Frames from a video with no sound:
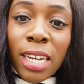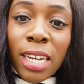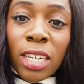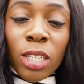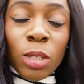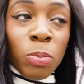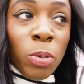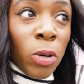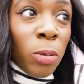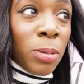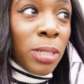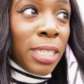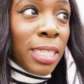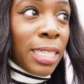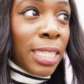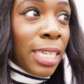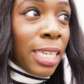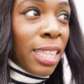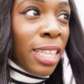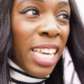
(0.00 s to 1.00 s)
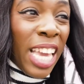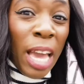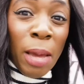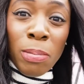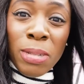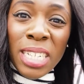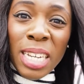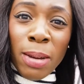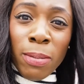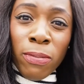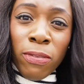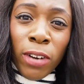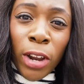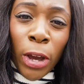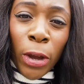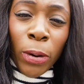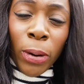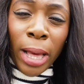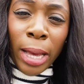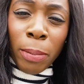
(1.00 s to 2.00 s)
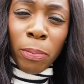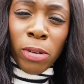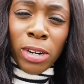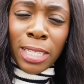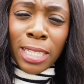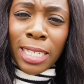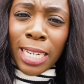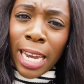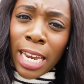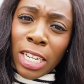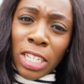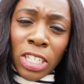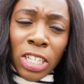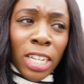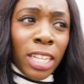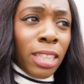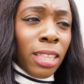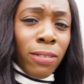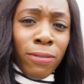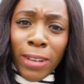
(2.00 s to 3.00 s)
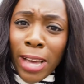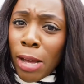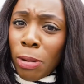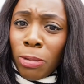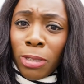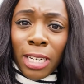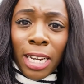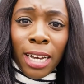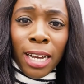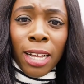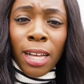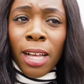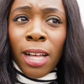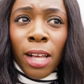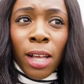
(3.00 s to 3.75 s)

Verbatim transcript: just popped to see the MDM Flow like presentation, the founder,